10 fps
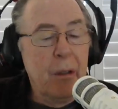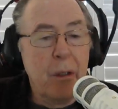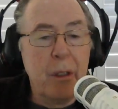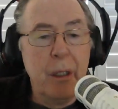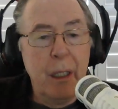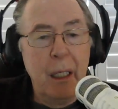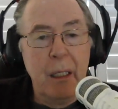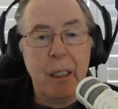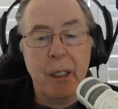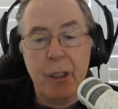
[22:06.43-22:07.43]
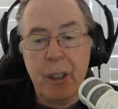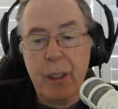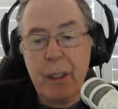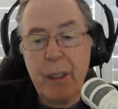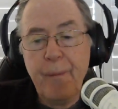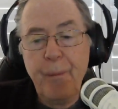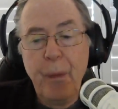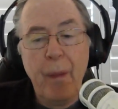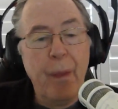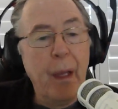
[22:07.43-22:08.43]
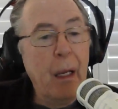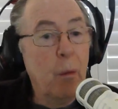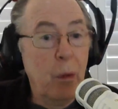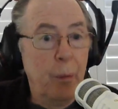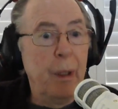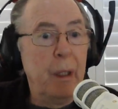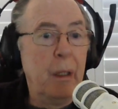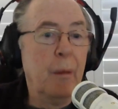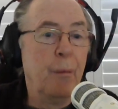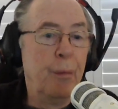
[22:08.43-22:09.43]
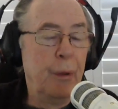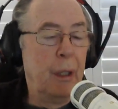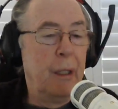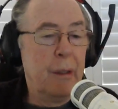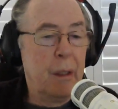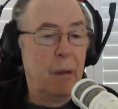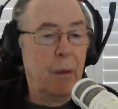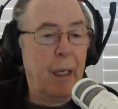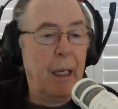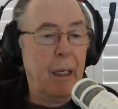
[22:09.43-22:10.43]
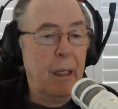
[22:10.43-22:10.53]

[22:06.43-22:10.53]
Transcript: interested in dungeons, that will be brilliant to look at.